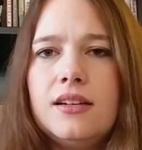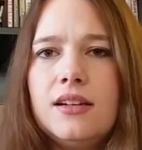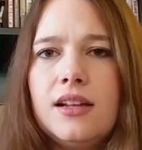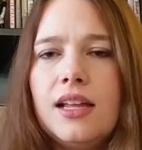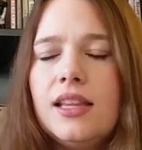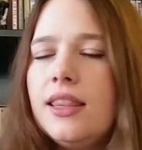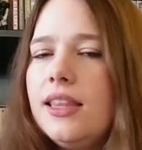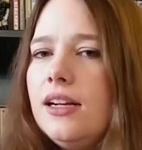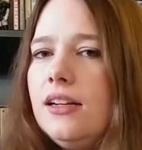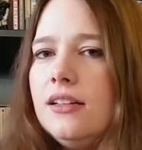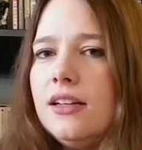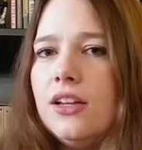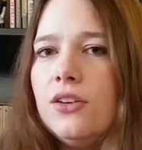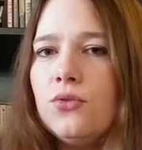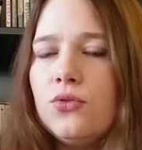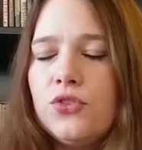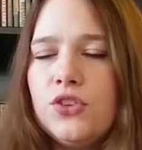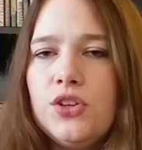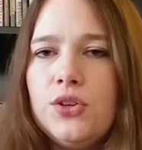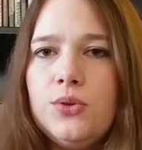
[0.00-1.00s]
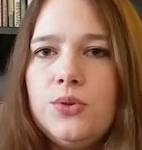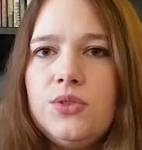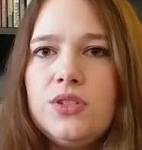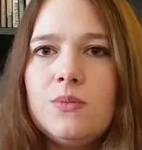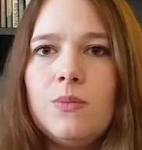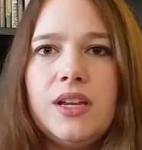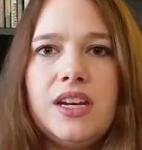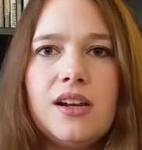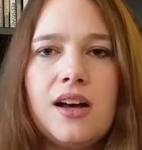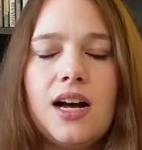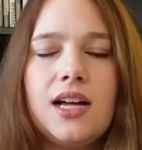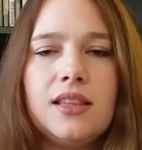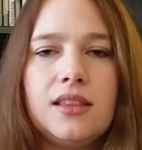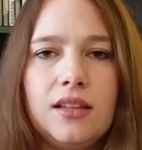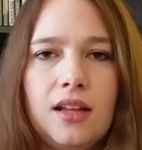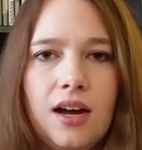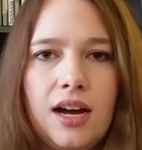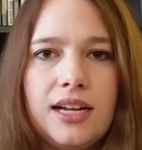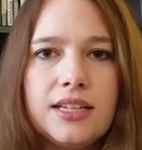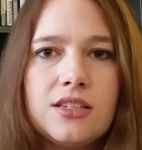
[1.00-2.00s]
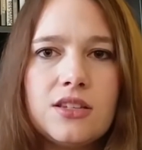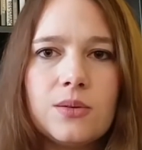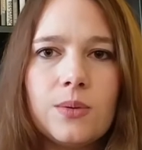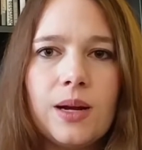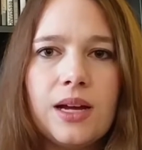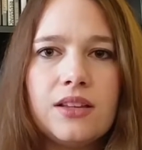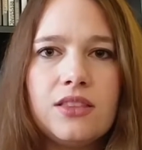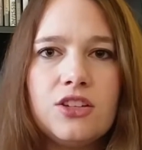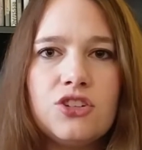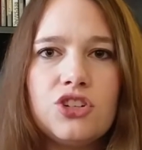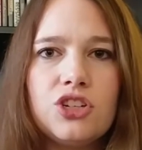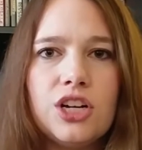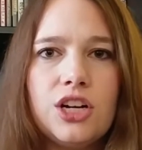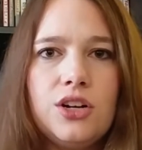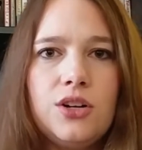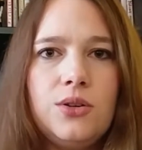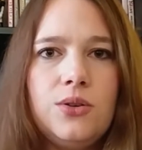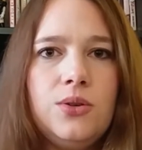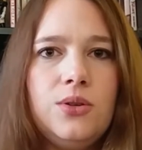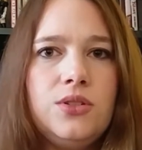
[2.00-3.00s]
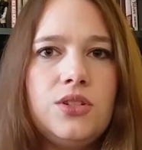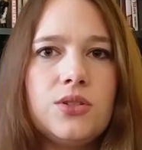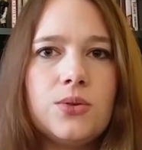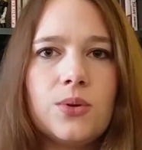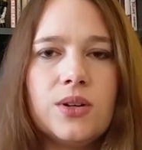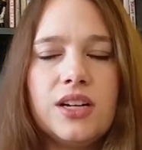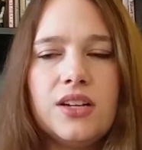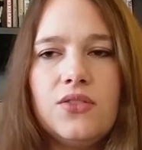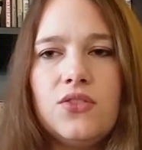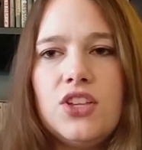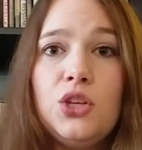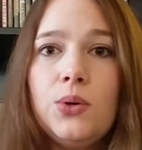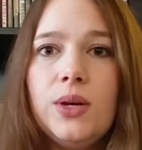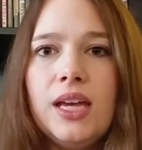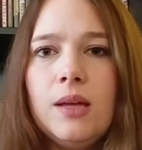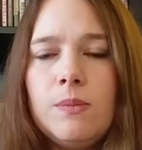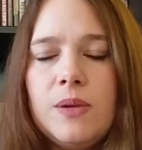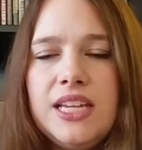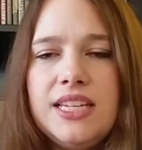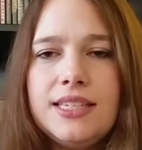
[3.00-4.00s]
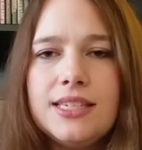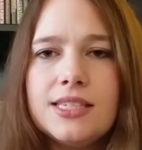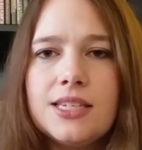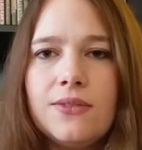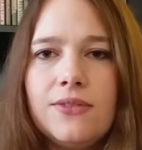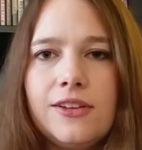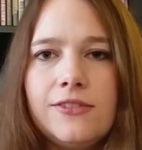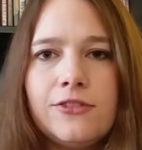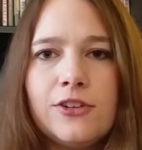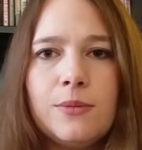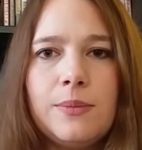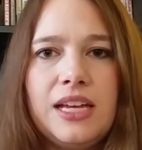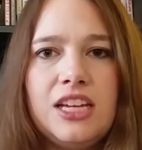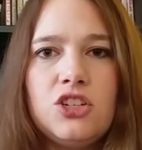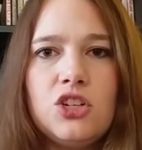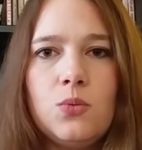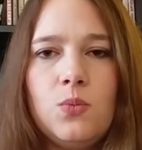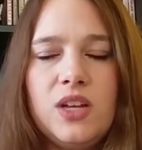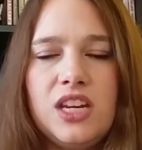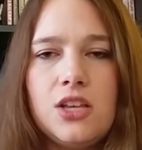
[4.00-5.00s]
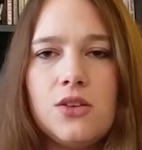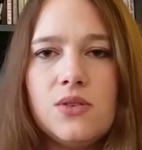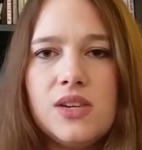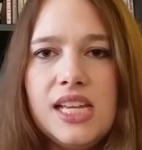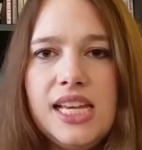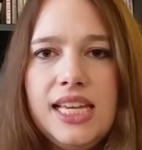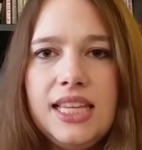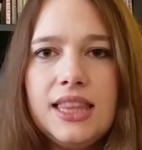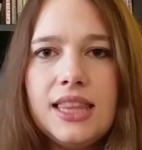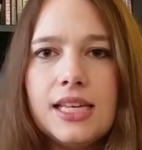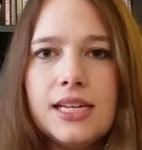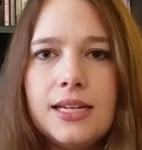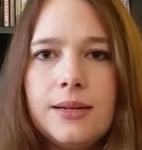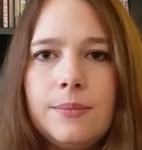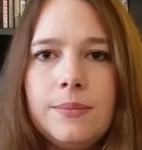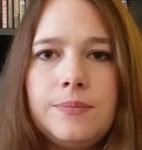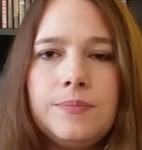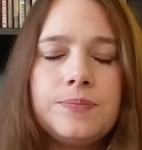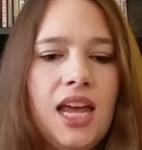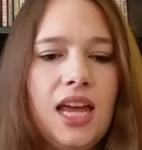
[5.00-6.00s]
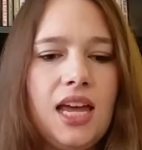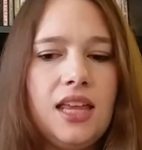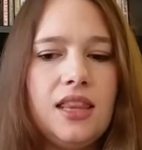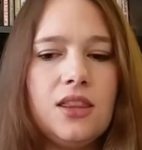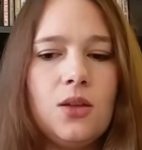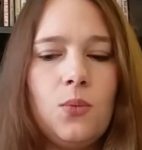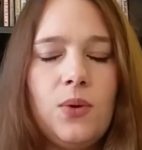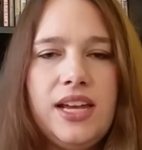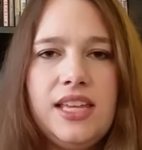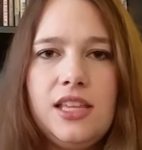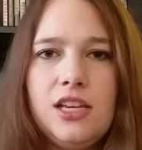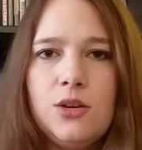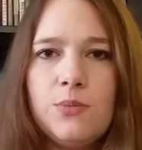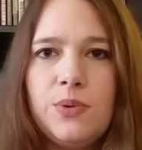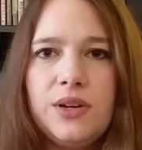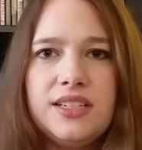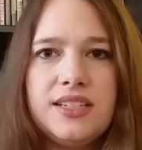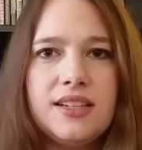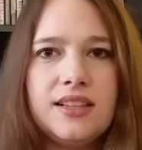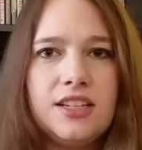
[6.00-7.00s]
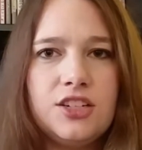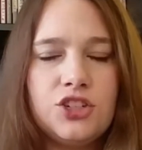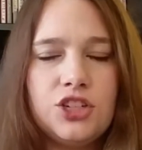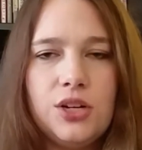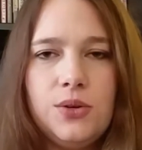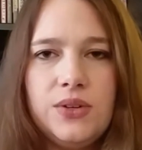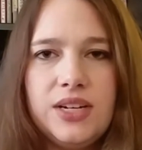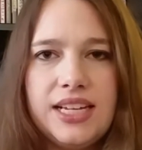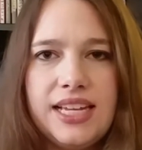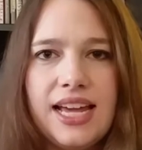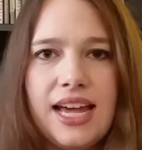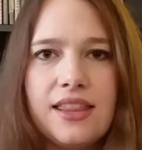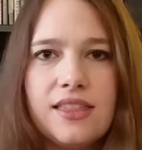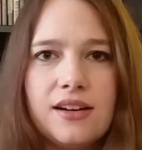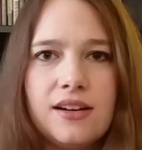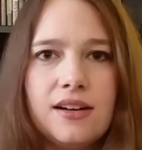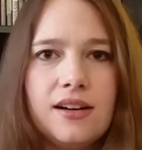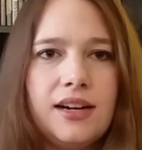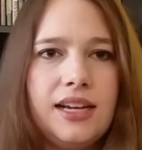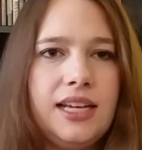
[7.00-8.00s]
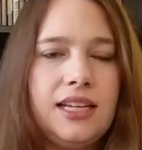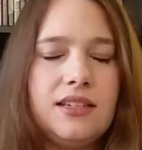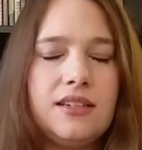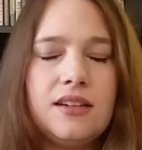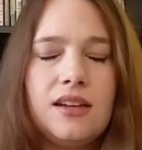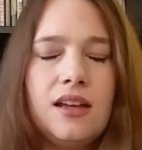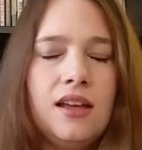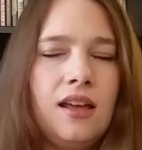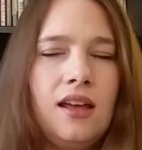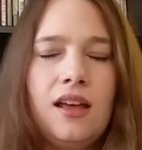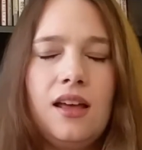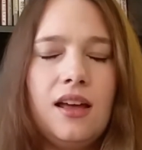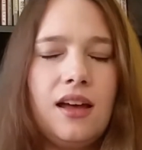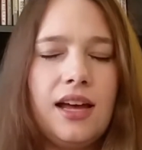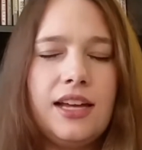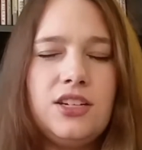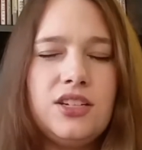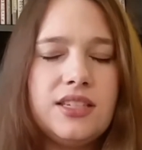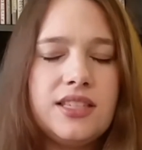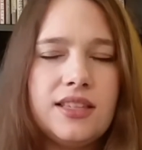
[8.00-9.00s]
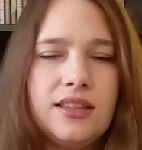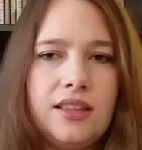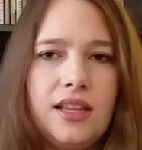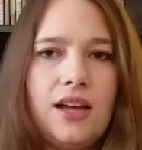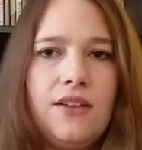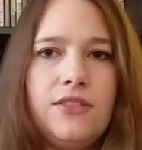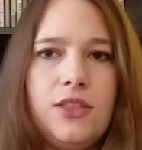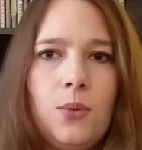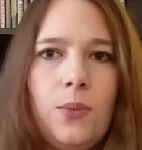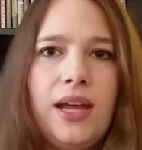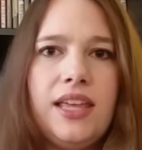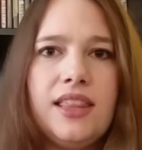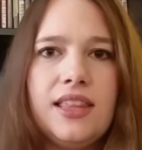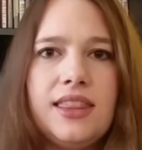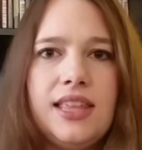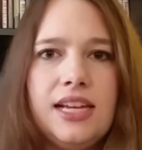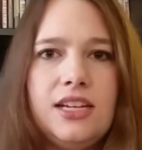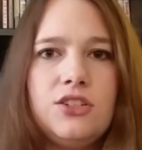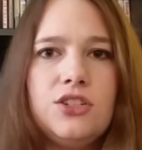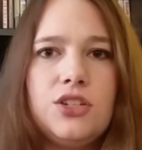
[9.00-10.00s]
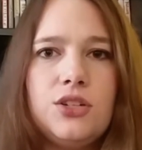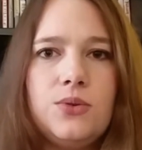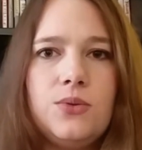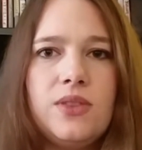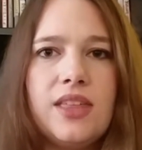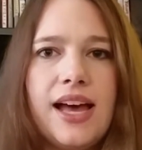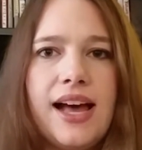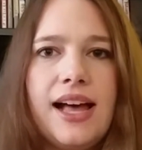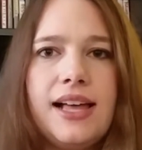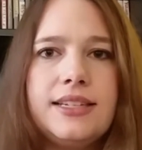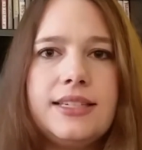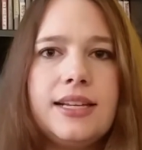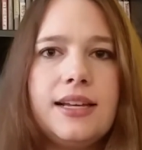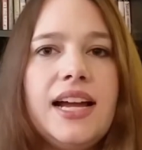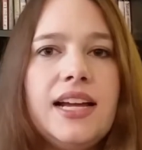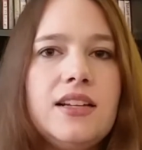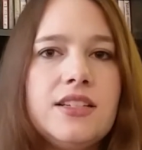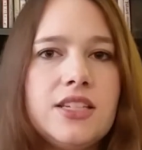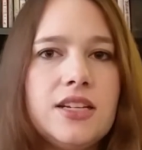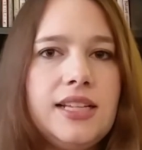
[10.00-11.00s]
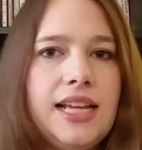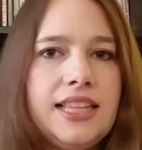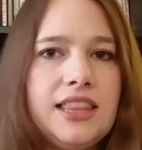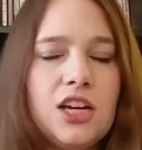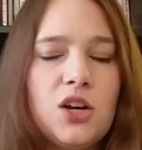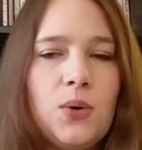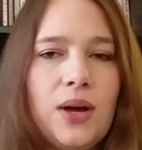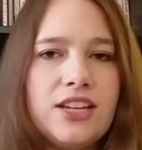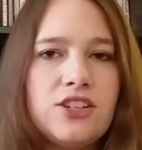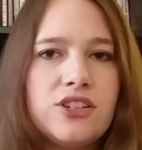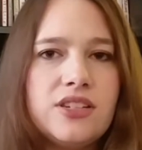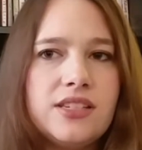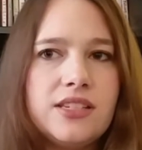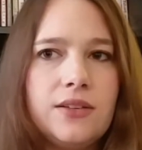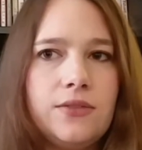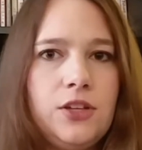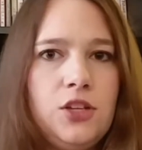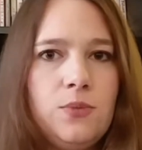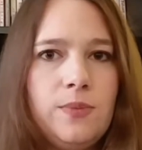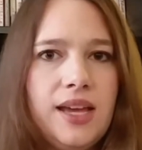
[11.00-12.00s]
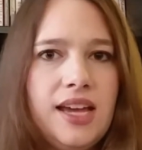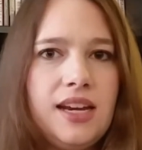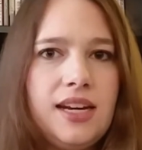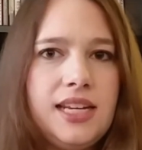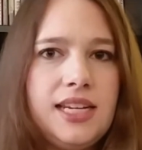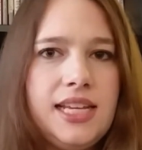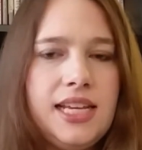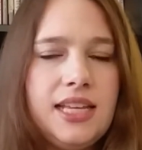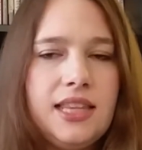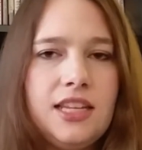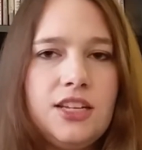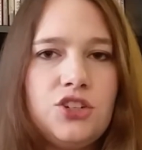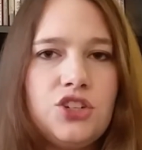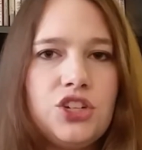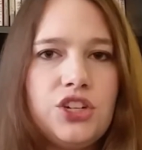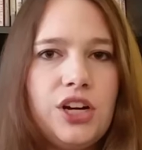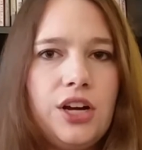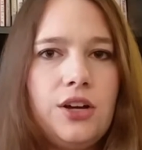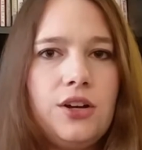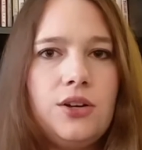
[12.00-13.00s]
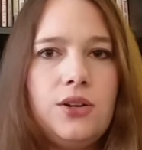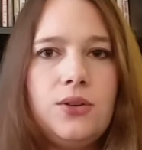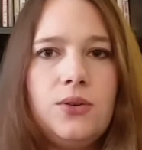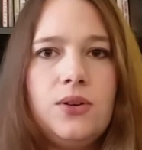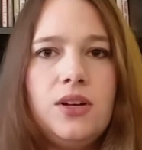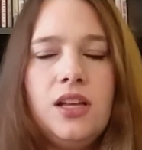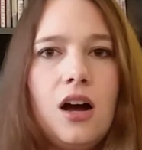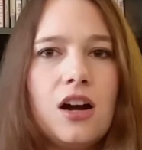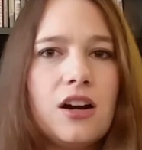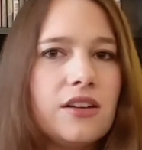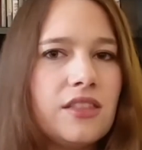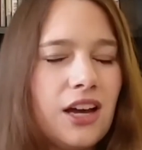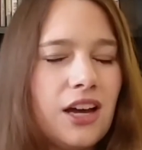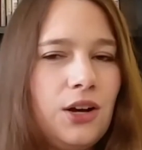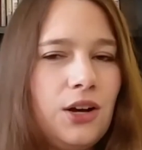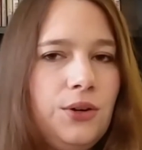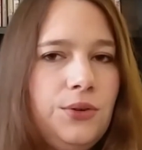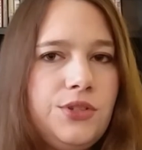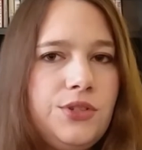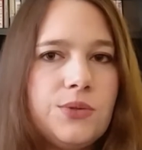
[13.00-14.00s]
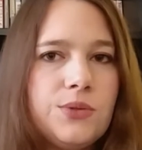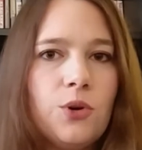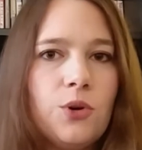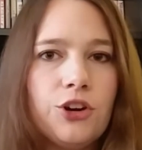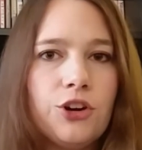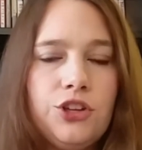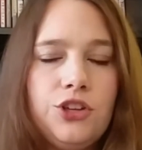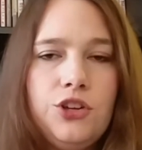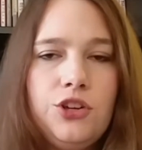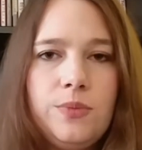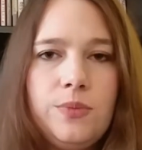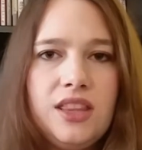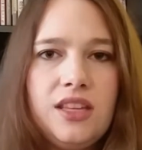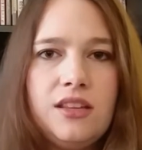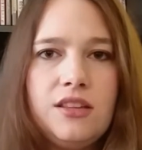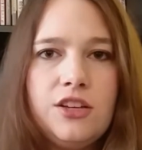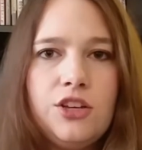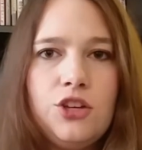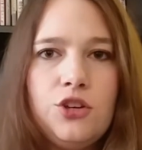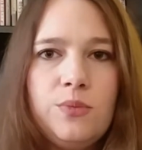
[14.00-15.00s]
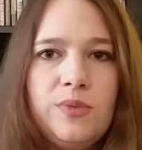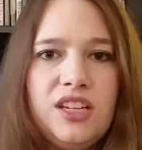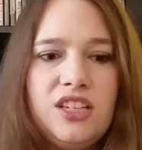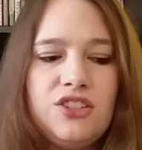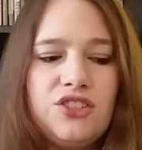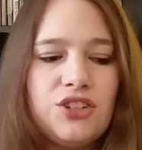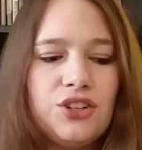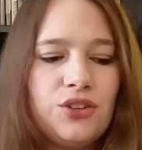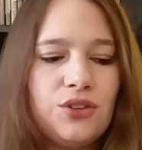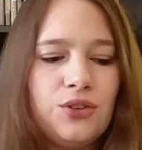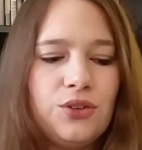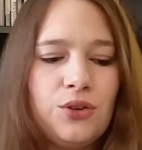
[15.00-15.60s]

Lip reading: a little confused but not lost throughout the show. Sort of, you get pieces of information when you need them, and the way that you put the show together, I just love the way that they do that. I also like the questions of humanity in the show. Are the hosts more human than the humans?